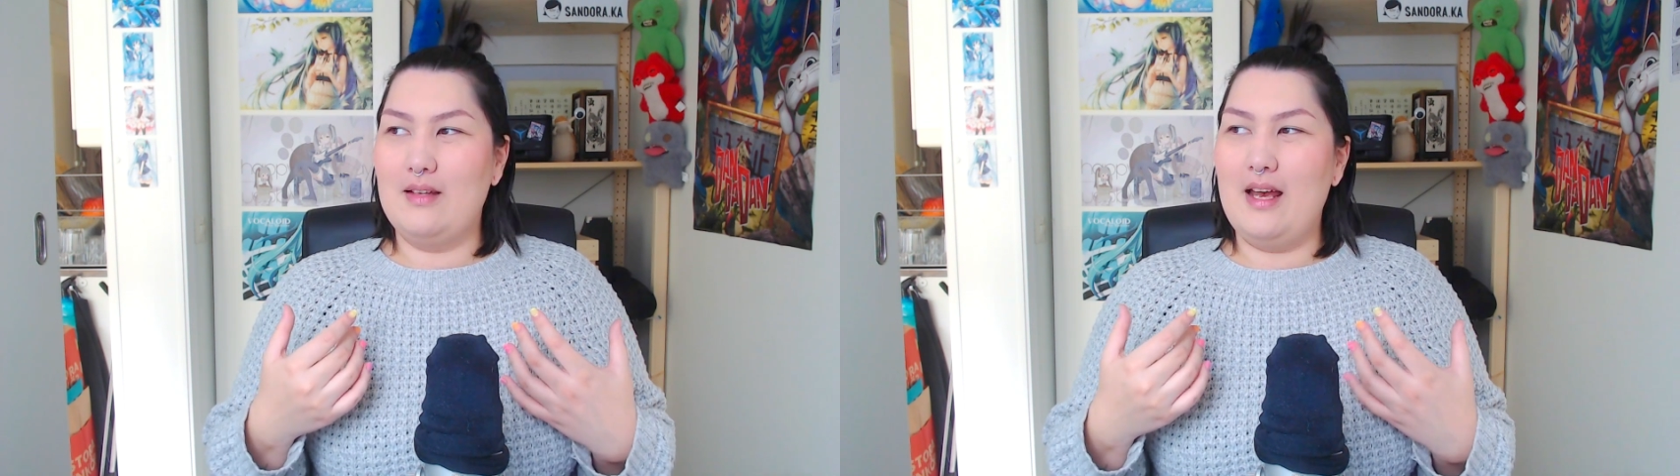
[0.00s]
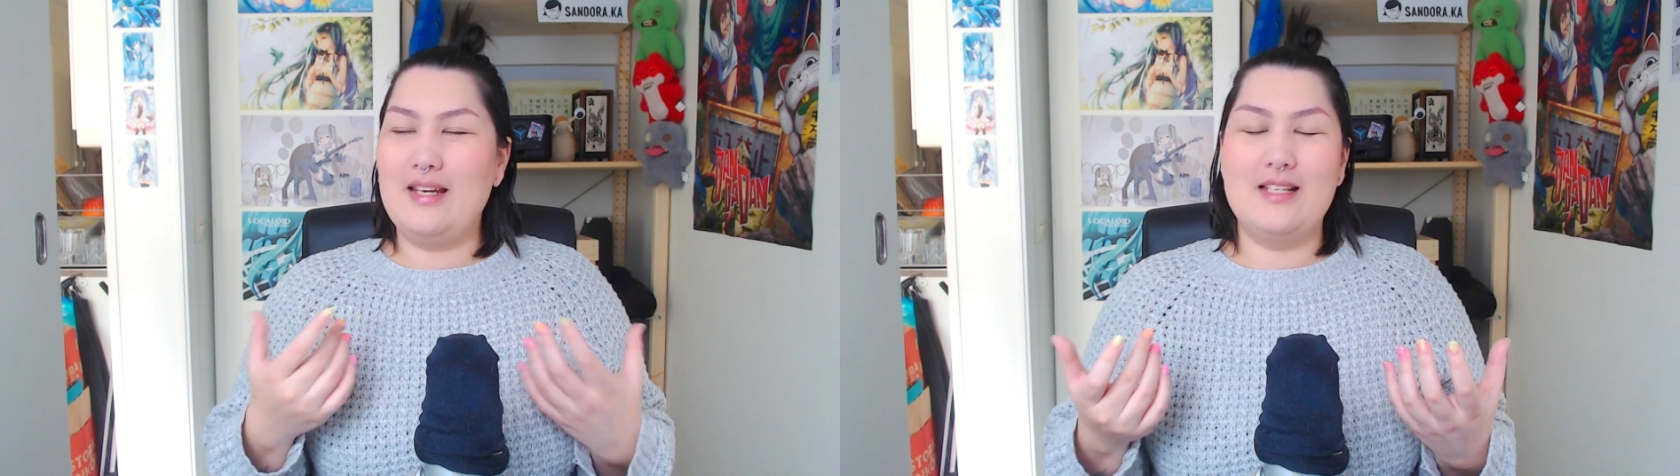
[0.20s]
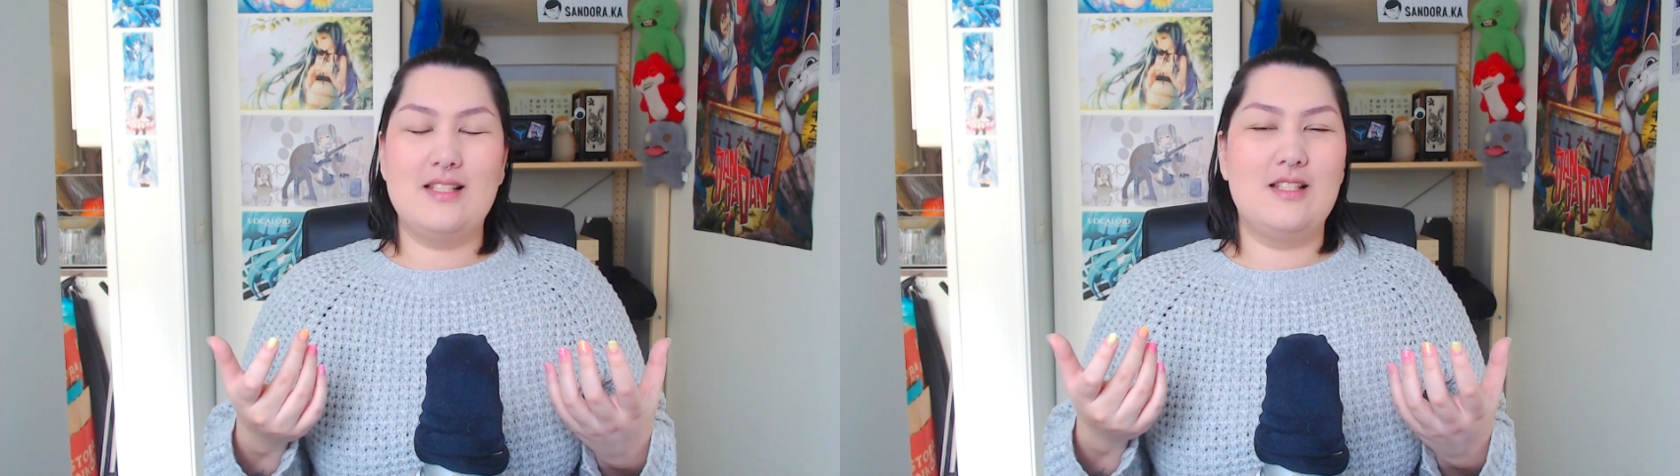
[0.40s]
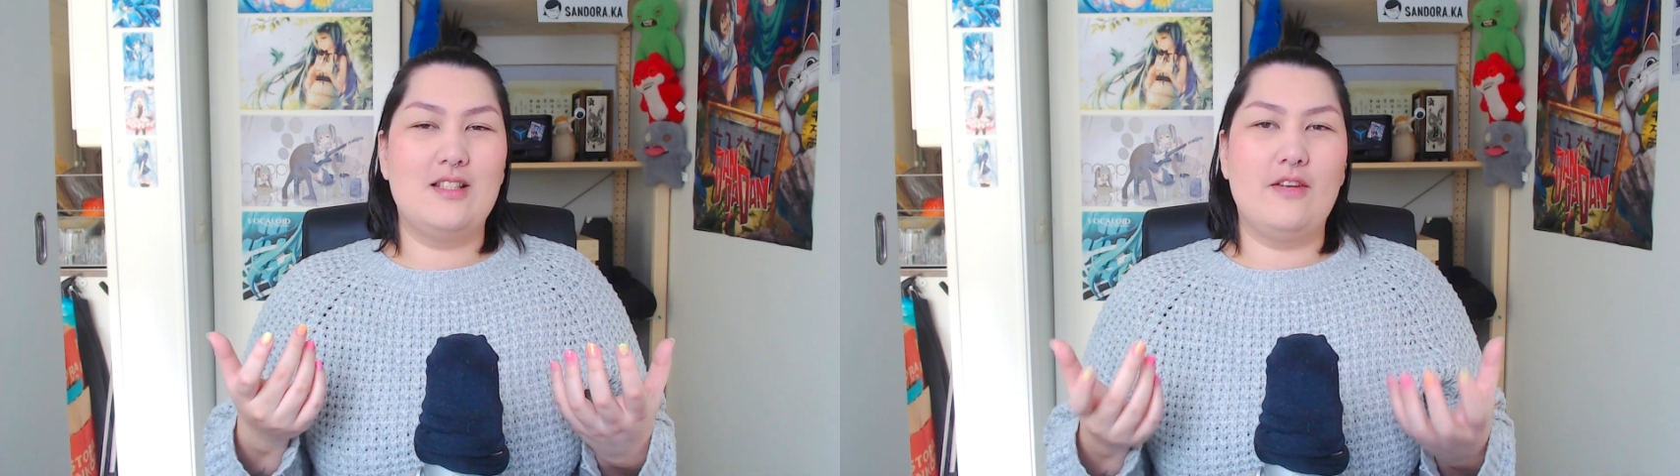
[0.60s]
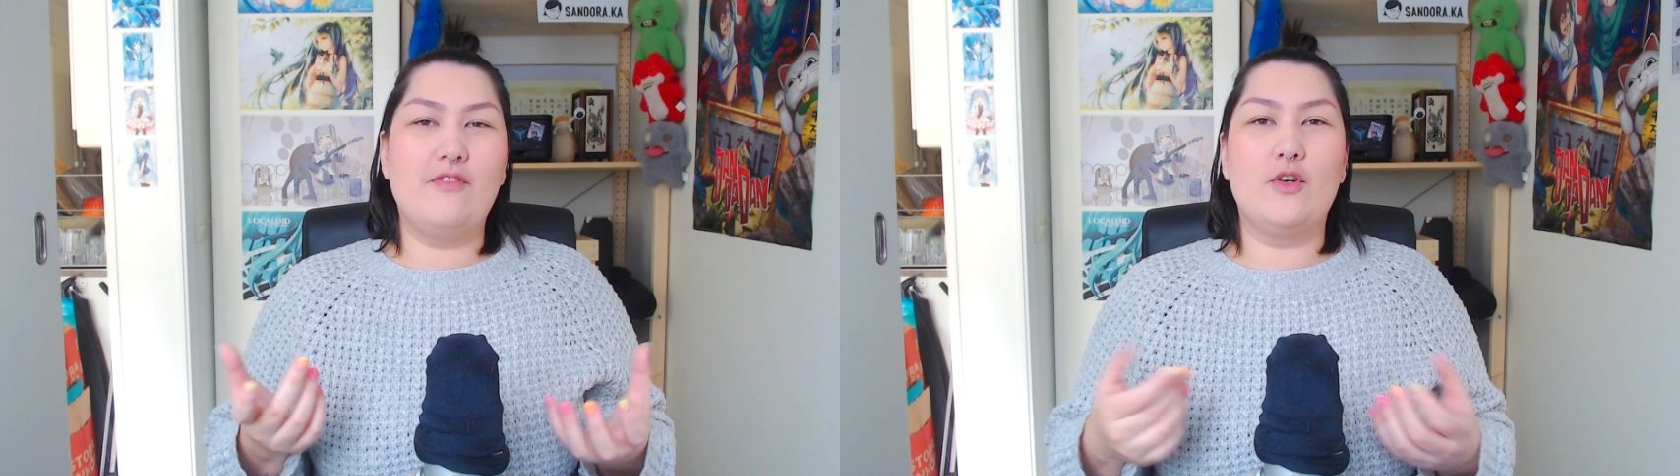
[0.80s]
I guess,
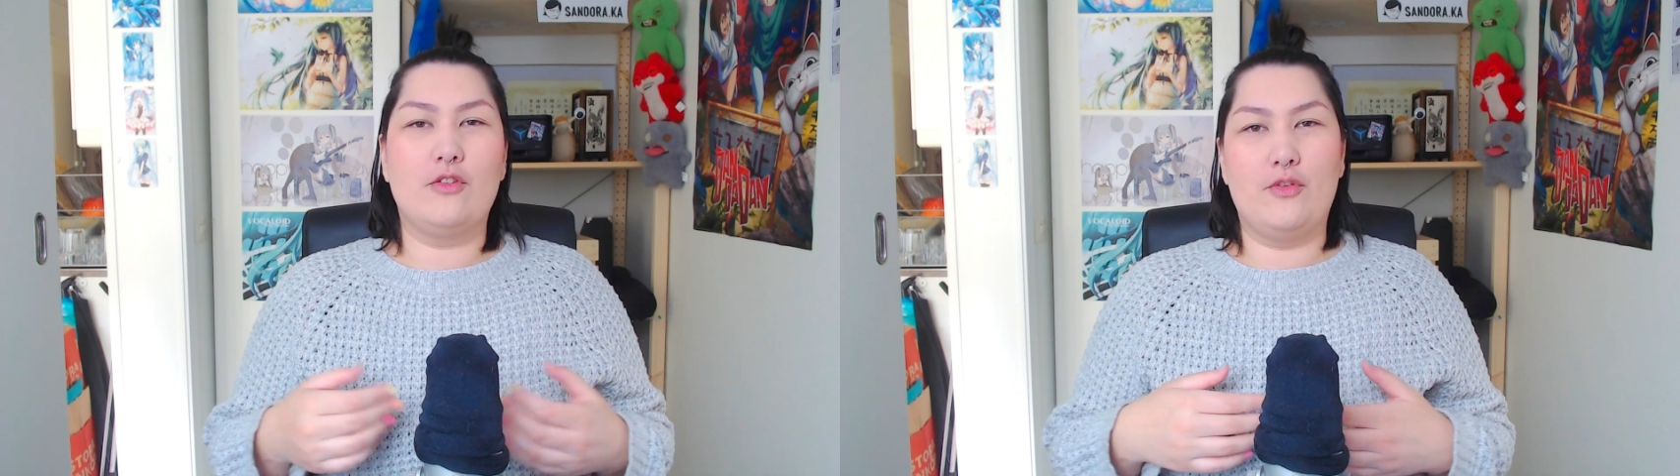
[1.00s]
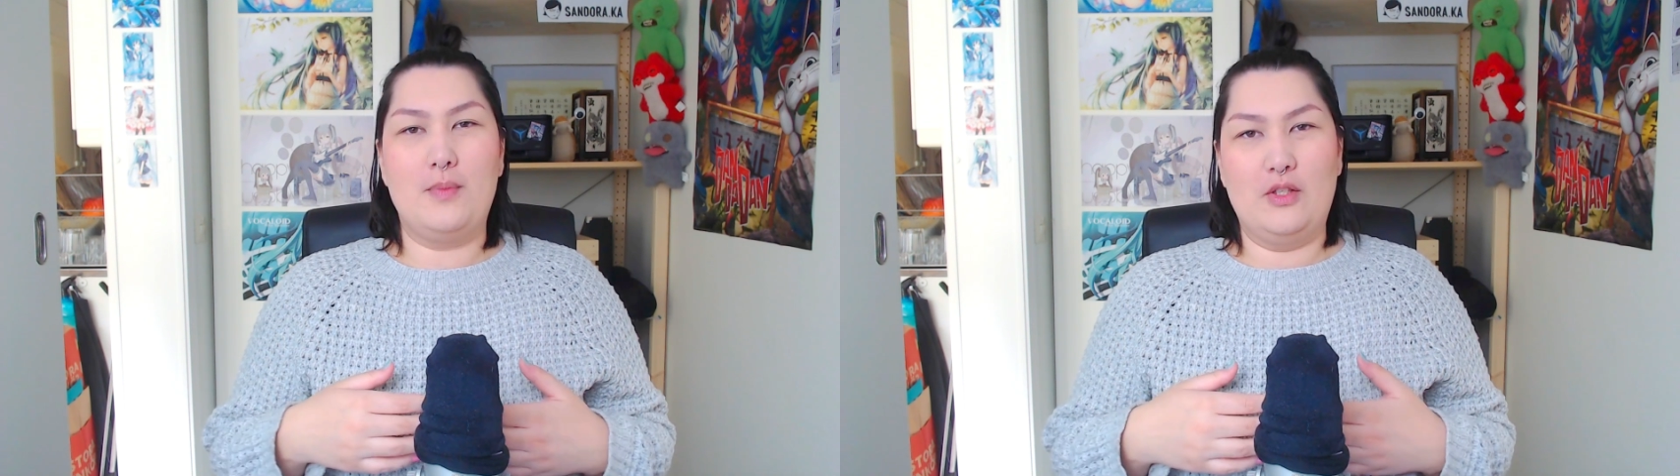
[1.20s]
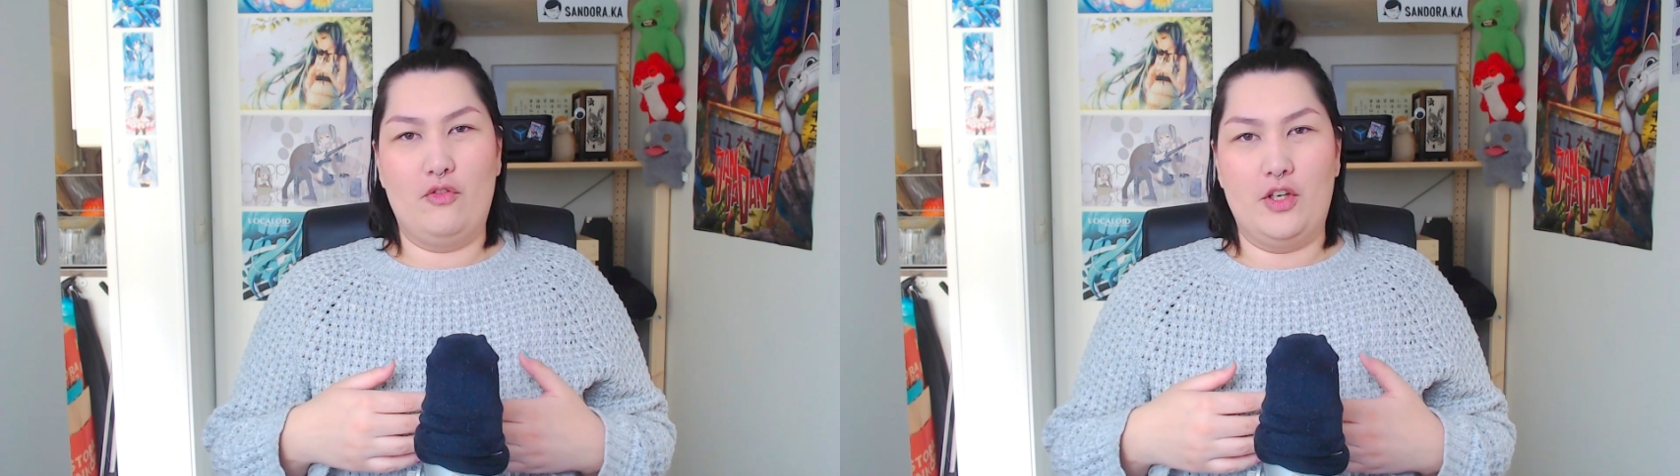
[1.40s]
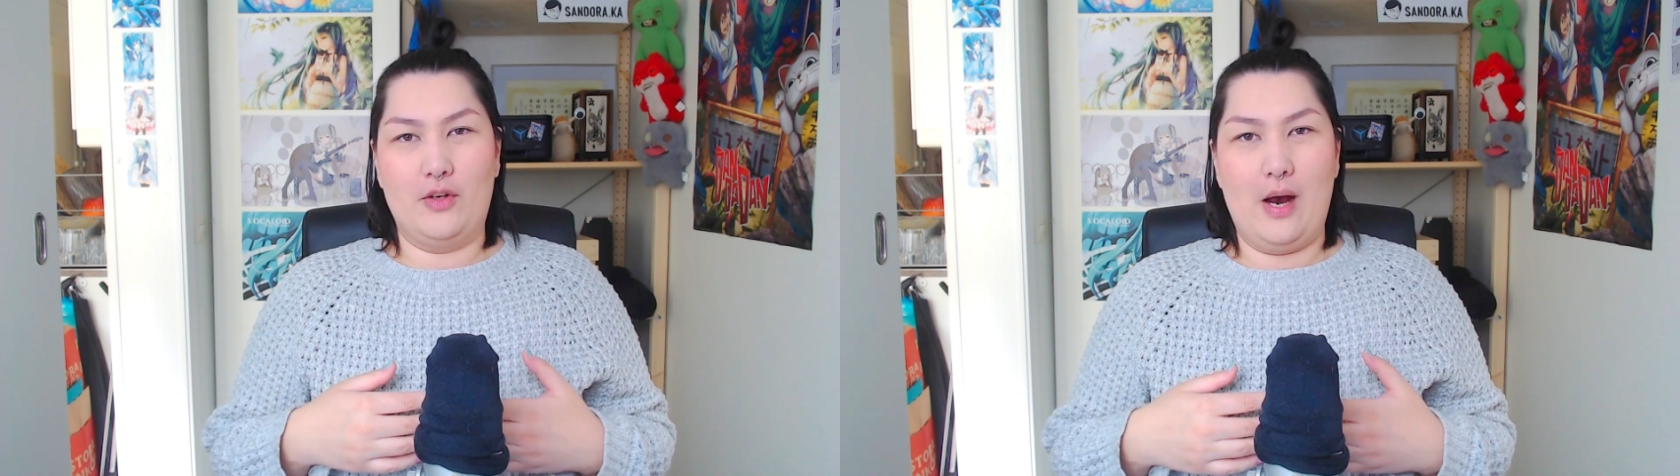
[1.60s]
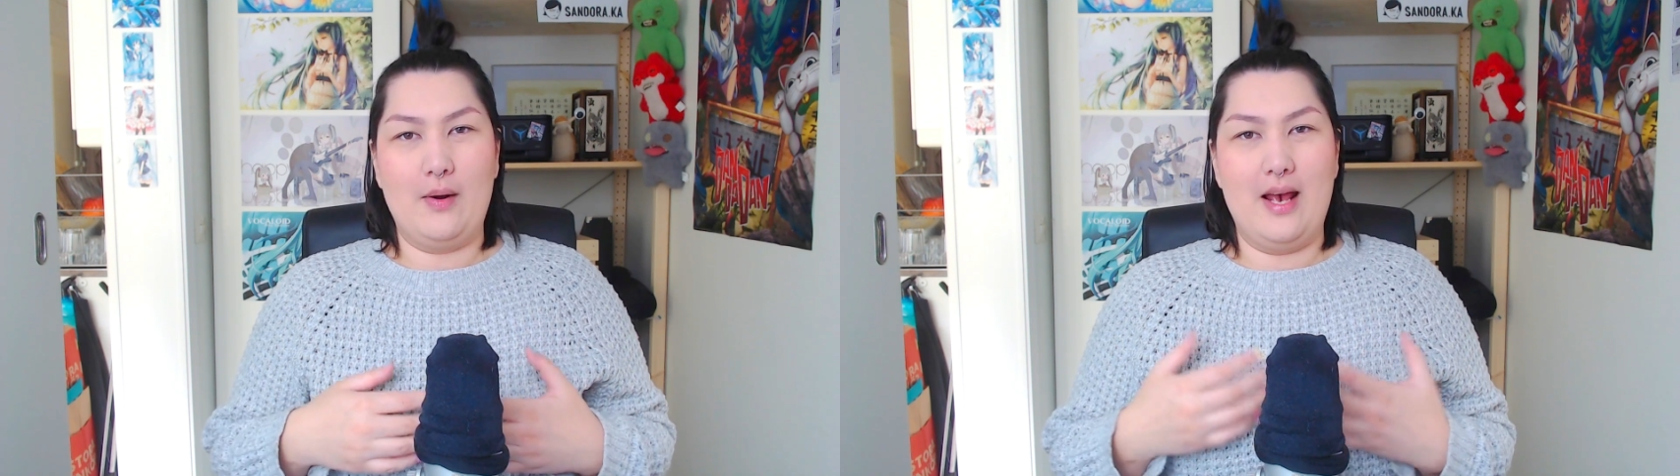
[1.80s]
difficult for me to
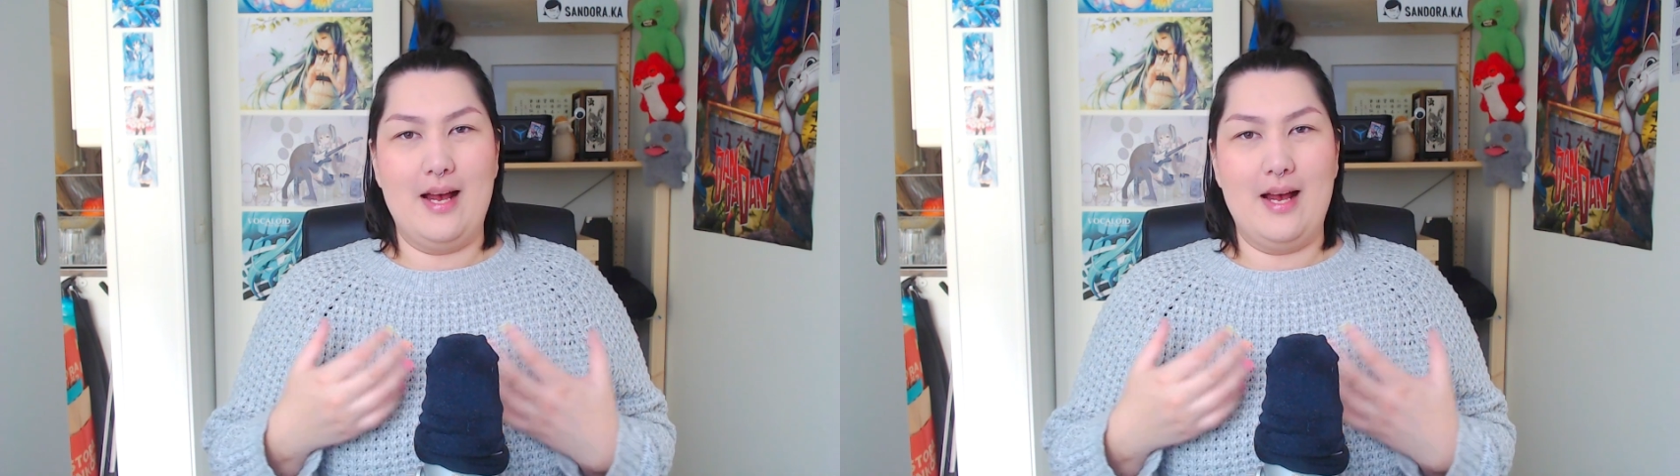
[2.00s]
figure out,